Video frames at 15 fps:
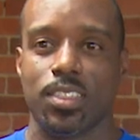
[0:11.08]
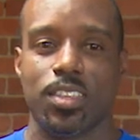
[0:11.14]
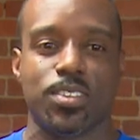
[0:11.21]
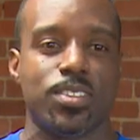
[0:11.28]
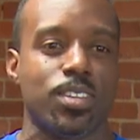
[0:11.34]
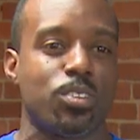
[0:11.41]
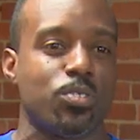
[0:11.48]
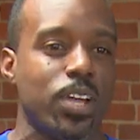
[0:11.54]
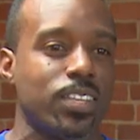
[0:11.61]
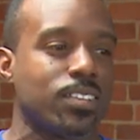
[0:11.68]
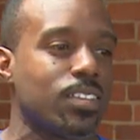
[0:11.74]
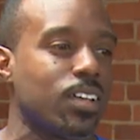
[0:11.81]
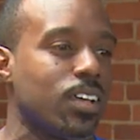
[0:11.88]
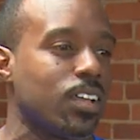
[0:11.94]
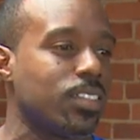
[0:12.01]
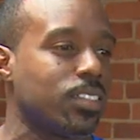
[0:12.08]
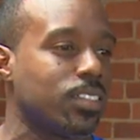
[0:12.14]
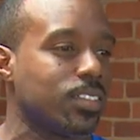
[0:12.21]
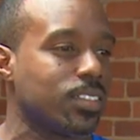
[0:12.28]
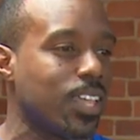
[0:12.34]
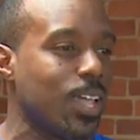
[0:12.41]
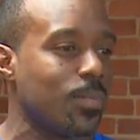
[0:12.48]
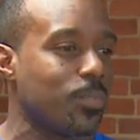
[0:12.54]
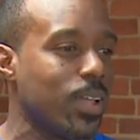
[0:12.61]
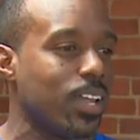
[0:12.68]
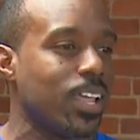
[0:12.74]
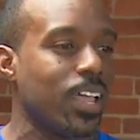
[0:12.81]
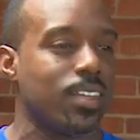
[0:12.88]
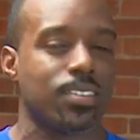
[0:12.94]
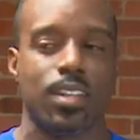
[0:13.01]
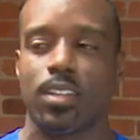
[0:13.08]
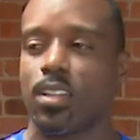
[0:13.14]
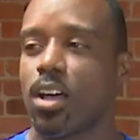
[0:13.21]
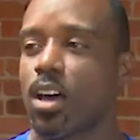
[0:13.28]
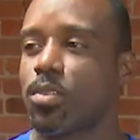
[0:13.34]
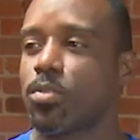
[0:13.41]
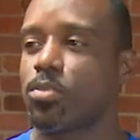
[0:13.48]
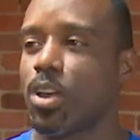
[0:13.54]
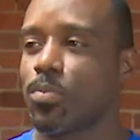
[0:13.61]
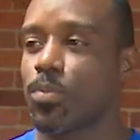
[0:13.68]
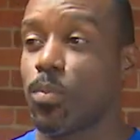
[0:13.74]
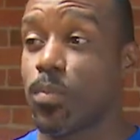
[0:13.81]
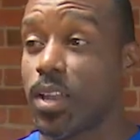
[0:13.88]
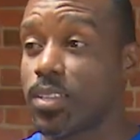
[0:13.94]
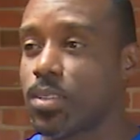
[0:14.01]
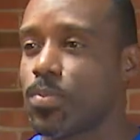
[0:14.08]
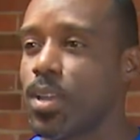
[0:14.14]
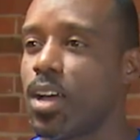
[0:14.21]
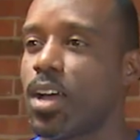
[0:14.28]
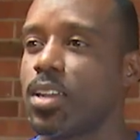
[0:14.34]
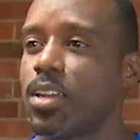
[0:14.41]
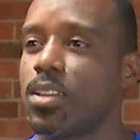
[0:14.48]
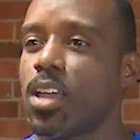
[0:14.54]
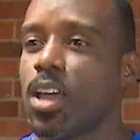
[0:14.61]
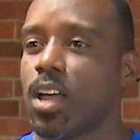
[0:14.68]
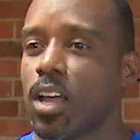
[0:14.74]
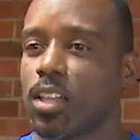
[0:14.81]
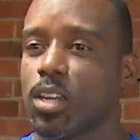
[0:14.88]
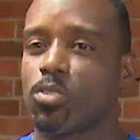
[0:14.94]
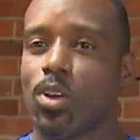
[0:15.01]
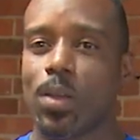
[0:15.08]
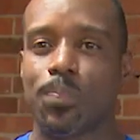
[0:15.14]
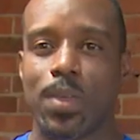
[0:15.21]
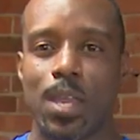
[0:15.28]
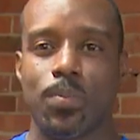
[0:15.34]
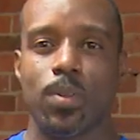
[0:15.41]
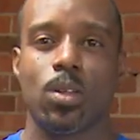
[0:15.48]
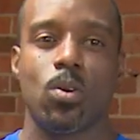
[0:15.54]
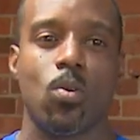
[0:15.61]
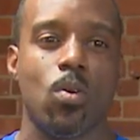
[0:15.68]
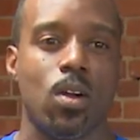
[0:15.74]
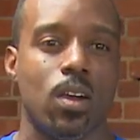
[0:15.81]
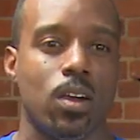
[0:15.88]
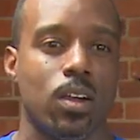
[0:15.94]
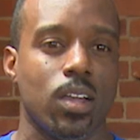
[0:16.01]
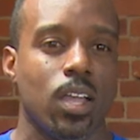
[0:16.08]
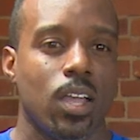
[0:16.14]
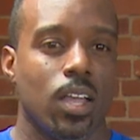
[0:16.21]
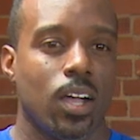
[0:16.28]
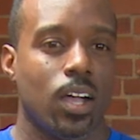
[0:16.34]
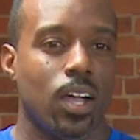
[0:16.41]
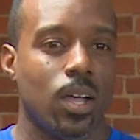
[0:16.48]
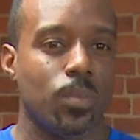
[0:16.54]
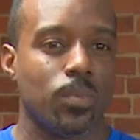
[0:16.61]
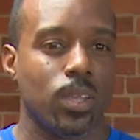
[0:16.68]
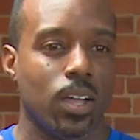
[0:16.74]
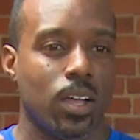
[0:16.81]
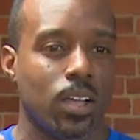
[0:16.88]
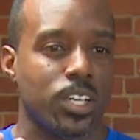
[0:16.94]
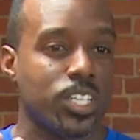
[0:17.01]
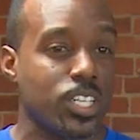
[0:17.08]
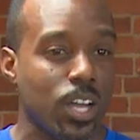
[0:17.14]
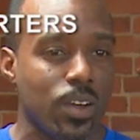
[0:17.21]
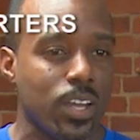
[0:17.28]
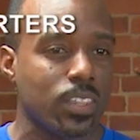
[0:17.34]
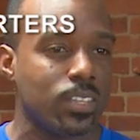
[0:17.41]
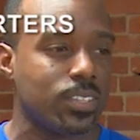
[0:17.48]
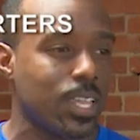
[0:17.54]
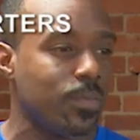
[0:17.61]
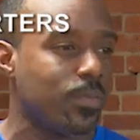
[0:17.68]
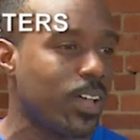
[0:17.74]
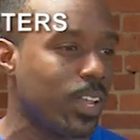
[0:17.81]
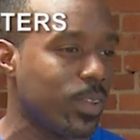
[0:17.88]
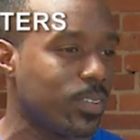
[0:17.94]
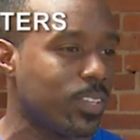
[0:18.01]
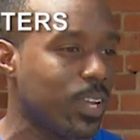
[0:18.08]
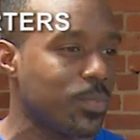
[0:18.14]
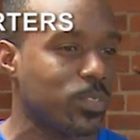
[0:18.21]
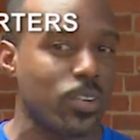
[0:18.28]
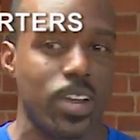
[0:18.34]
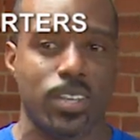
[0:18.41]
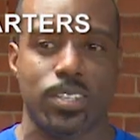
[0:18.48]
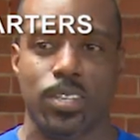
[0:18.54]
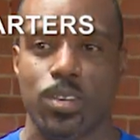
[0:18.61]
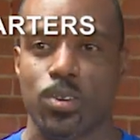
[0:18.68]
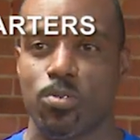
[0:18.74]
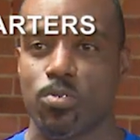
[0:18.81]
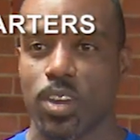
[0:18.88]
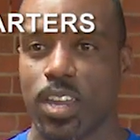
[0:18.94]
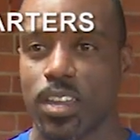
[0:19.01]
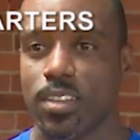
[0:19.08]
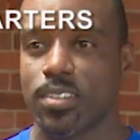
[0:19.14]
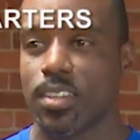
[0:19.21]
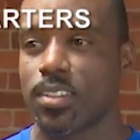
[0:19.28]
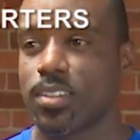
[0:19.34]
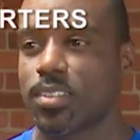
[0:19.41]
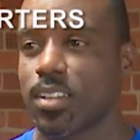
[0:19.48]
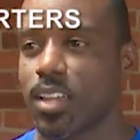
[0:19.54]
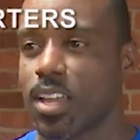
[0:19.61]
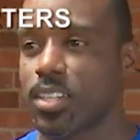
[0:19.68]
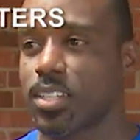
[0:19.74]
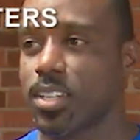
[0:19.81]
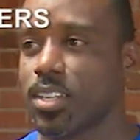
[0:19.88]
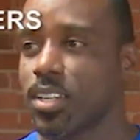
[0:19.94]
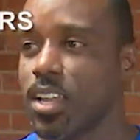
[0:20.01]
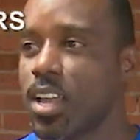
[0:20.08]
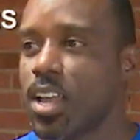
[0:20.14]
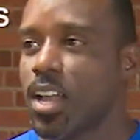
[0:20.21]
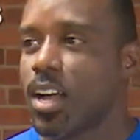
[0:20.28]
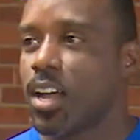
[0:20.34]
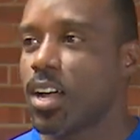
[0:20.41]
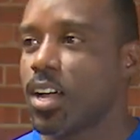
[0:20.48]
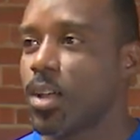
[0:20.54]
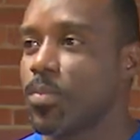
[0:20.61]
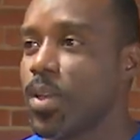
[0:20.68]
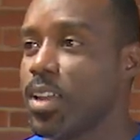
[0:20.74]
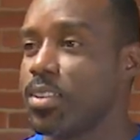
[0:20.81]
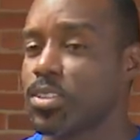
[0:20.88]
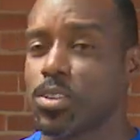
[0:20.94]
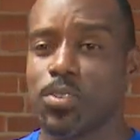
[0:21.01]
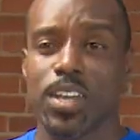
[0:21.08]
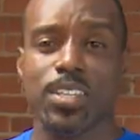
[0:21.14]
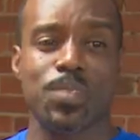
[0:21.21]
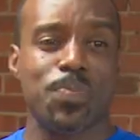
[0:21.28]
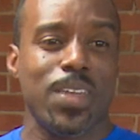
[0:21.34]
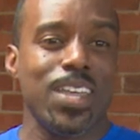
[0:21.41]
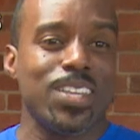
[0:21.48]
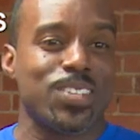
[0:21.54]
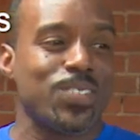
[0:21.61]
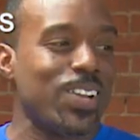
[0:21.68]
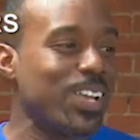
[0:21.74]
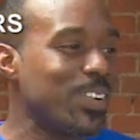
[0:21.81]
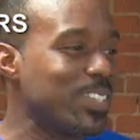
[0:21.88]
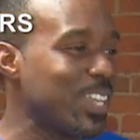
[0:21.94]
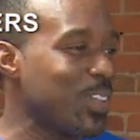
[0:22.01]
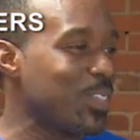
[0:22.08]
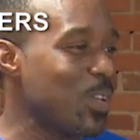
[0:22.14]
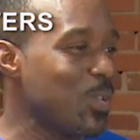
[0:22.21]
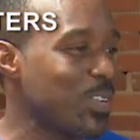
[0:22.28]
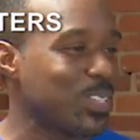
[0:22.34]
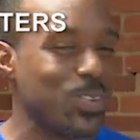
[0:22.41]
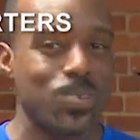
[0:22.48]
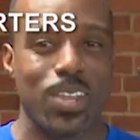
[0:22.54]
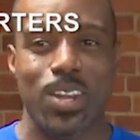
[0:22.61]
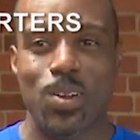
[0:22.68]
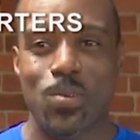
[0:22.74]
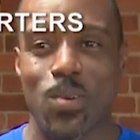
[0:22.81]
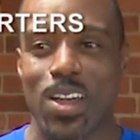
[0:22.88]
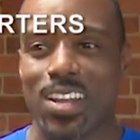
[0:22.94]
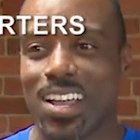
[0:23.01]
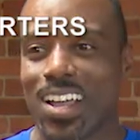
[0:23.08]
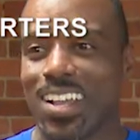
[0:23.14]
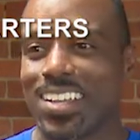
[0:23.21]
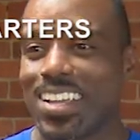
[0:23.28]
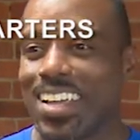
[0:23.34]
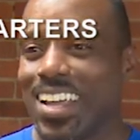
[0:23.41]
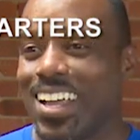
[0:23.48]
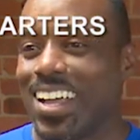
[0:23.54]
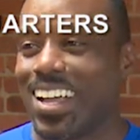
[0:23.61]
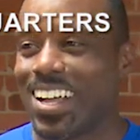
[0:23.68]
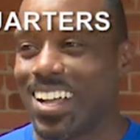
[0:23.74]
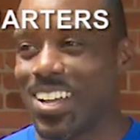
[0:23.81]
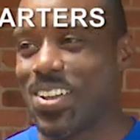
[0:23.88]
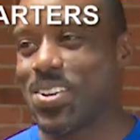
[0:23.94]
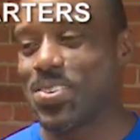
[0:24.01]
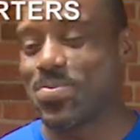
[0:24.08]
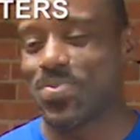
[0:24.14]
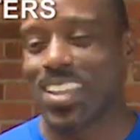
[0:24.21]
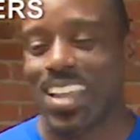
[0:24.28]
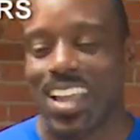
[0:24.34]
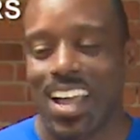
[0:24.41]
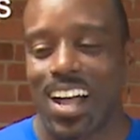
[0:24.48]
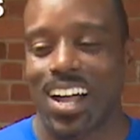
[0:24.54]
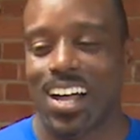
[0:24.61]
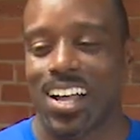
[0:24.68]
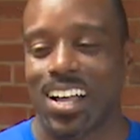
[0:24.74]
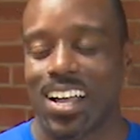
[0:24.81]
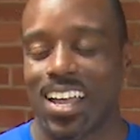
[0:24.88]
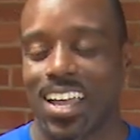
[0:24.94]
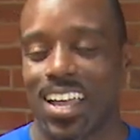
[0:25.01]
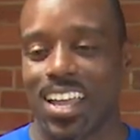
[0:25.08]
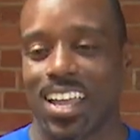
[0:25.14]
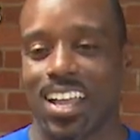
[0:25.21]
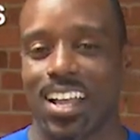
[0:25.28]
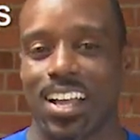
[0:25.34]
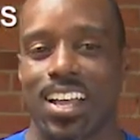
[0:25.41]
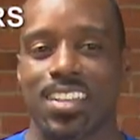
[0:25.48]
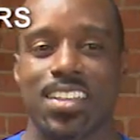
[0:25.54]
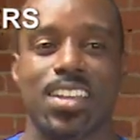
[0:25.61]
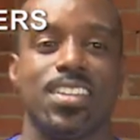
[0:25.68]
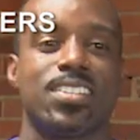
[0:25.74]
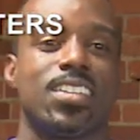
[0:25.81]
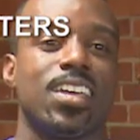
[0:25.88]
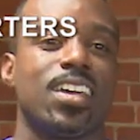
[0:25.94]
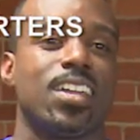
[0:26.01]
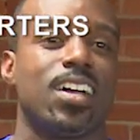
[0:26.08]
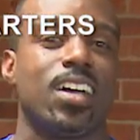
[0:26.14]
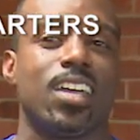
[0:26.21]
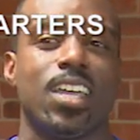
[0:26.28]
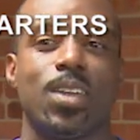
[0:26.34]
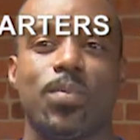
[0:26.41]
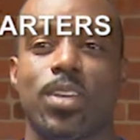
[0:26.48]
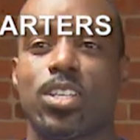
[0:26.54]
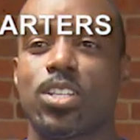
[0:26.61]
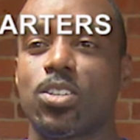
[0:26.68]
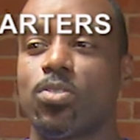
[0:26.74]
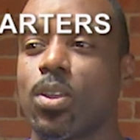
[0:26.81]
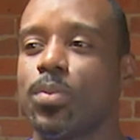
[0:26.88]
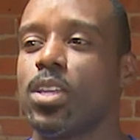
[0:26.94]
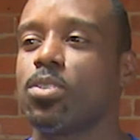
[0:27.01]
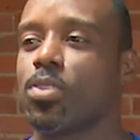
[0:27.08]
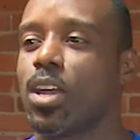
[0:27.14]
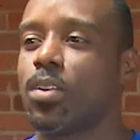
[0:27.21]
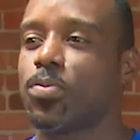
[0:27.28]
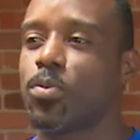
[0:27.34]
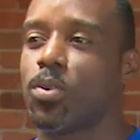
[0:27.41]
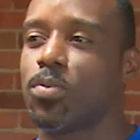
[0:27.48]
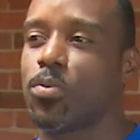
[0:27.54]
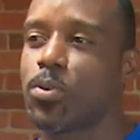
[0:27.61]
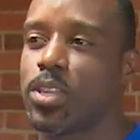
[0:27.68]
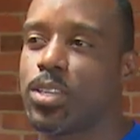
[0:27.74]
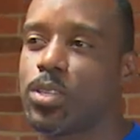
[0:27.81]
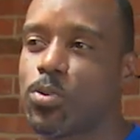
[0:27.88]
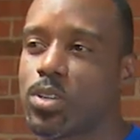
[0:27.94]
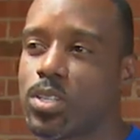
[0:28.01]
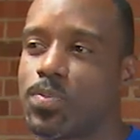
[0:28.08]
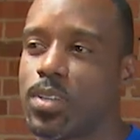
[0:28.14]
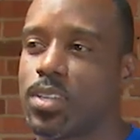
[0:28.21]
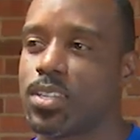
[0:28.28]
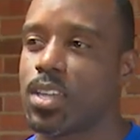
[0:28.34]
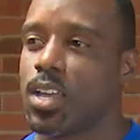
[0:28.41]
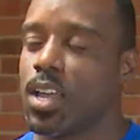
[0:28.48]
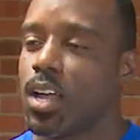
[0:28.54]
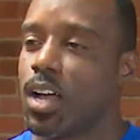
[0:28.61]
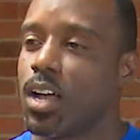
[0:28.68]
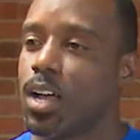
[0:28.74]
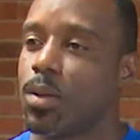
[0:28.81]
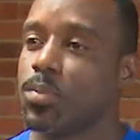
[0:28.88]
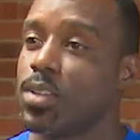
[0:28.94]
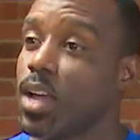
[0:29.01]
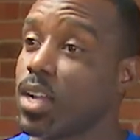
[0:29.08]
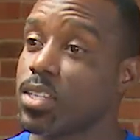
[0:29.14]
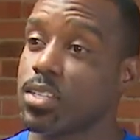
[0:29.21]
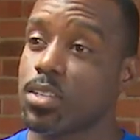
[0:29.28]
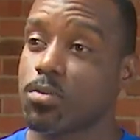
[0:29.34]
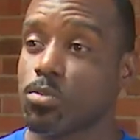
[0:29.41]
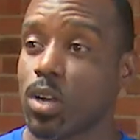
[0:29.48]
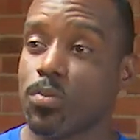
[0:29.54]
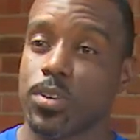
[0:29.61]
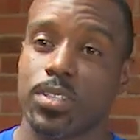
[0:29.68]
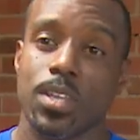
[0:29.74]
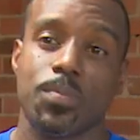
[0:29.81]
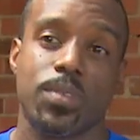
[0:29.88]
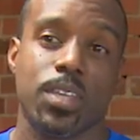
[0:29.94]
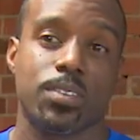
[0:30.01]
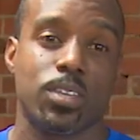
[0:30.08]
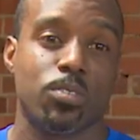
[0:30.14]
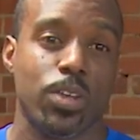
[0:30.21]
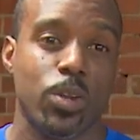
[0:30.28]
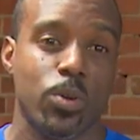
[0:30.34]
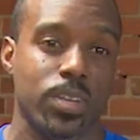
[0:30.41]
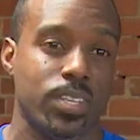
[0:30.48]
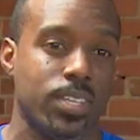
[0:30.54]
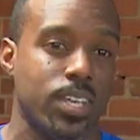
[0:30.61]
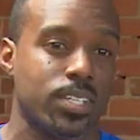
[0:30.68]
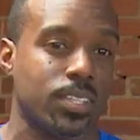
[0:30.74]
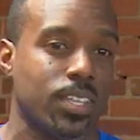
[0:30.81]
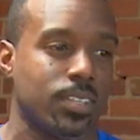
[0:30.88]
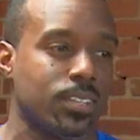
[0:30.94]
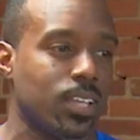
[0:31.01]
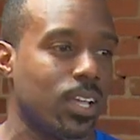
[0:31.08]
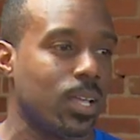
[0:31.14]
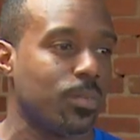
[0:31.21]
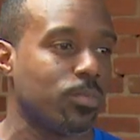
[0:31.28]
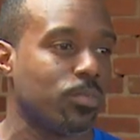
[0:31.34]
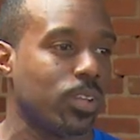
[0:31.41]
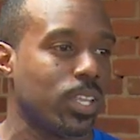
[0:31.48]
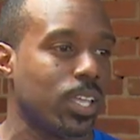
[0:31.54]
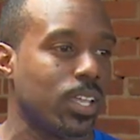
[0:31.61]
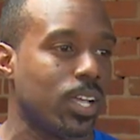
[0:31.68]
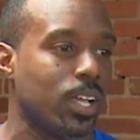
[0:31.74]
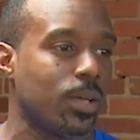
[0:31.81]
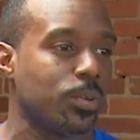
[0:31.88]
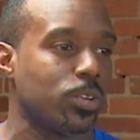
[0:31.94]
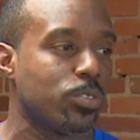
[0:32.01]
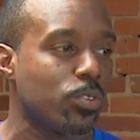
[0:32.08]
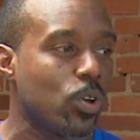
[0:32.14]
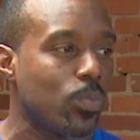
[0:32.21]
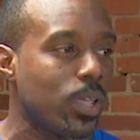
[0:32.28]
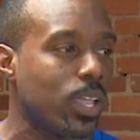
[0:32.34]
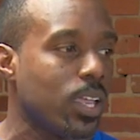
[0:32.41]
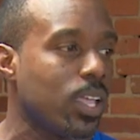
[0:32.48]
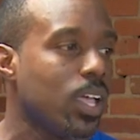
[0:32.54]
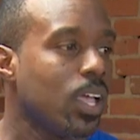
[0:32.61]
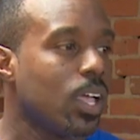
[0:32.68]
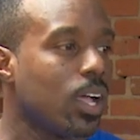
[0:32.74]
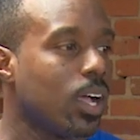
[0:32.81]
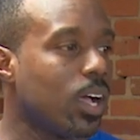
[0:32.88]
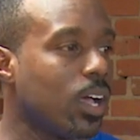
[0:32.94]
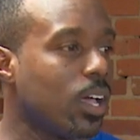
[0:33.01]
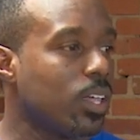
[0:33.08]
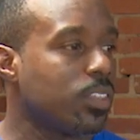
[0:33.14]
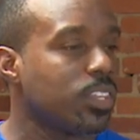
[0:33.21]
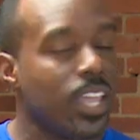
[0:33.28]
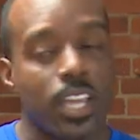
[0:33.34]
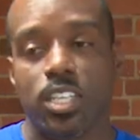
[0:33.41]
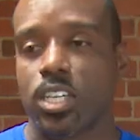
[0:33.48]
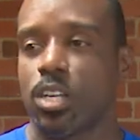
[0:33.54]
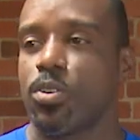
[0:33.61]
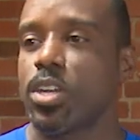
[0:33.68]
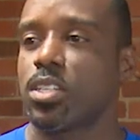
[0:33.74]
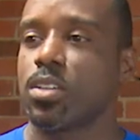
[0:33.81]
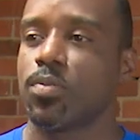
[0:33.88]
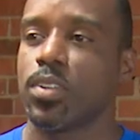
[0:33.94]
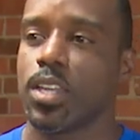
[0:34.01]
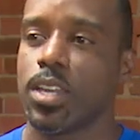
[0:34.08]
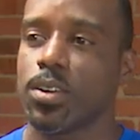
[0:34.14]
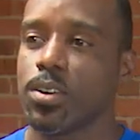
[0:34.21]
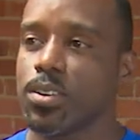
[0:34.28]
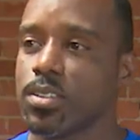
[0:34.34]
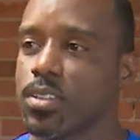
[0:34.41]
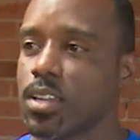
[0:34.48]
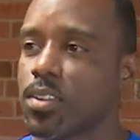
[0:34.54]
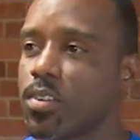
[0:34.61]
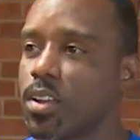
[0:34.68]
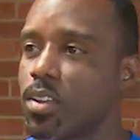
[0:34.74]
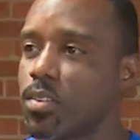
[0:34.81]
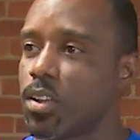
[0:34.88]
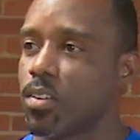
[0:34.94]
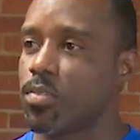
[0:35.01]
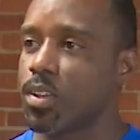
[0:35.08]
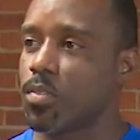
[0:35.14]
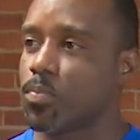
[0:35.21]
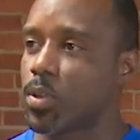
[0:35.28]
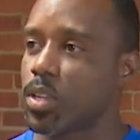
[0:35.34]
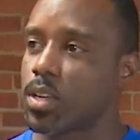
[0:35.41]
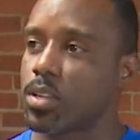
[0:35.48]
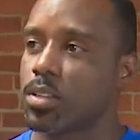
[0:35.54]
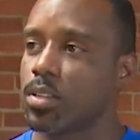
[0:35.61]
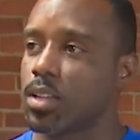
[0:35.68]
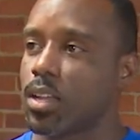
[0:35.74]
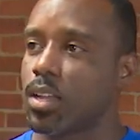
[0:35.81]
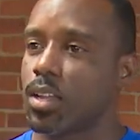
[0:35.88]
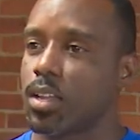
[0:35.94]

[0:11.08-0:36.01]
This is a great sign that this campaign has a lot of great momentum behind it, a lot of great people who are sharing the same values that I'm trying to raise in this election. And it's a great space right here in South Norwalk, so why not? As Anna said, I am extremely grateful for the endorsement, not just of Run for Something. It's a great organization that's really grooming the next generation of leaders and of political